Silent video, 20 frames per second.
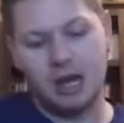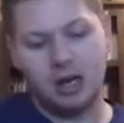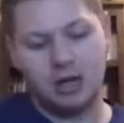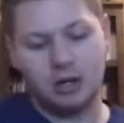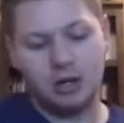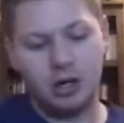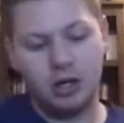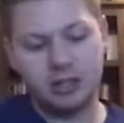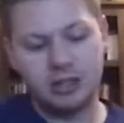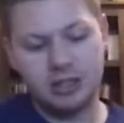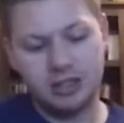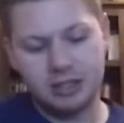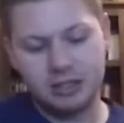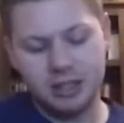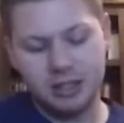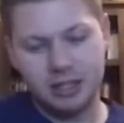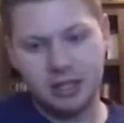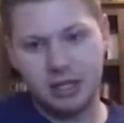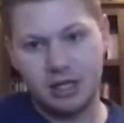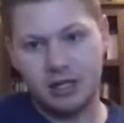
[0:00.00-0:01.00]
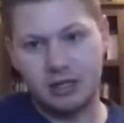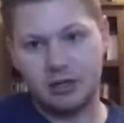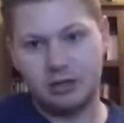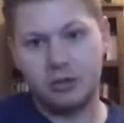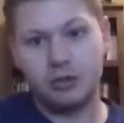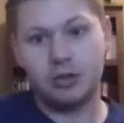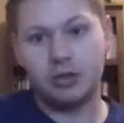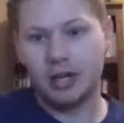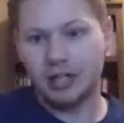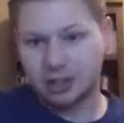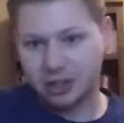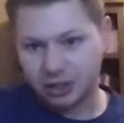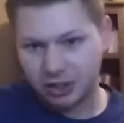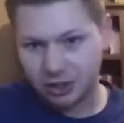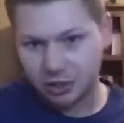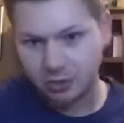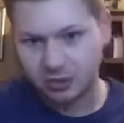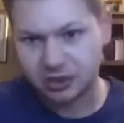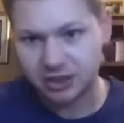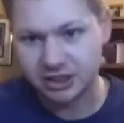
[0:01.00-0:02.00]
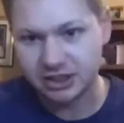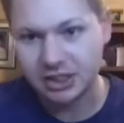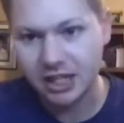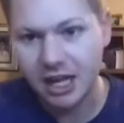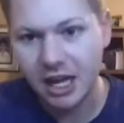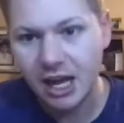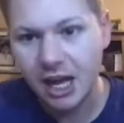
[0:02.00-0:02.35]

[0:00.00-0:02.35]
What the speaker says: content, or actually the question is,